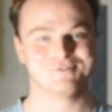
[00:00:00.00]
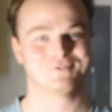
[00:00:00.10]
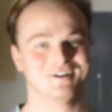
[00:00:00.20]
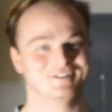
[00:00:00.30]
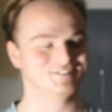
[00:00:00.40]

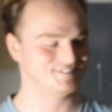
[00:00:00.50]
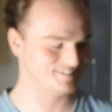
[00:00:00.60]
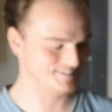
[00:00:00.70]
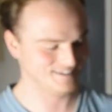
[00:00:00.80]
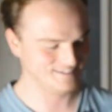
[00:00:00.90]
or
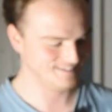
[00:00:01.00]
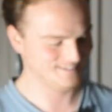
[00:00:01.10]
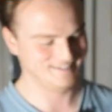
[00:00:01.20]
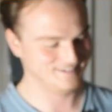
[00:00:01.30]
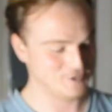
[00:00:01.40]
else
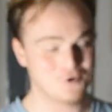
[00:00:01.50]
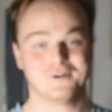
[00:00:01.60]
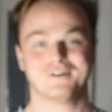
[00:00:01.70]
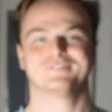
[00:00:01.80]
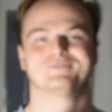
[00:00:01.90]

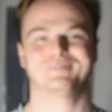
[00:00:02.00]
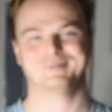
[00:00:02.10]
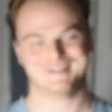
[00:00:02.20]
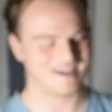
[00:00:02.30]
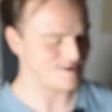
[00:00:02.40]
who knows
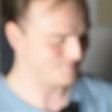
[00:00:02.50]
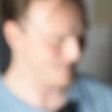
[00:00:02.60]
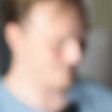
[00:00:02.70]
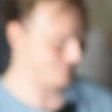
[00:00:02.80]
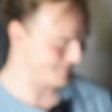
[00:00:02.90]
what would have
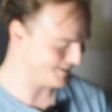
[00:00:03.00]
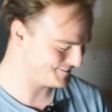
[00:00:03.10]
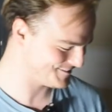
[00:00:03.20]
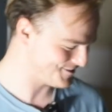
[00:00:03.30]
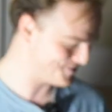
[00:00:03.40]
happened after
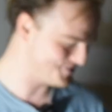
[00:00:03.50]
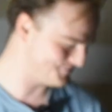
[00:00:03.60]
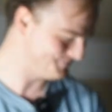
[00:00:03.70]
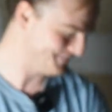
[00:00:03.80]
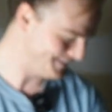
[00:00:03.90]
that. So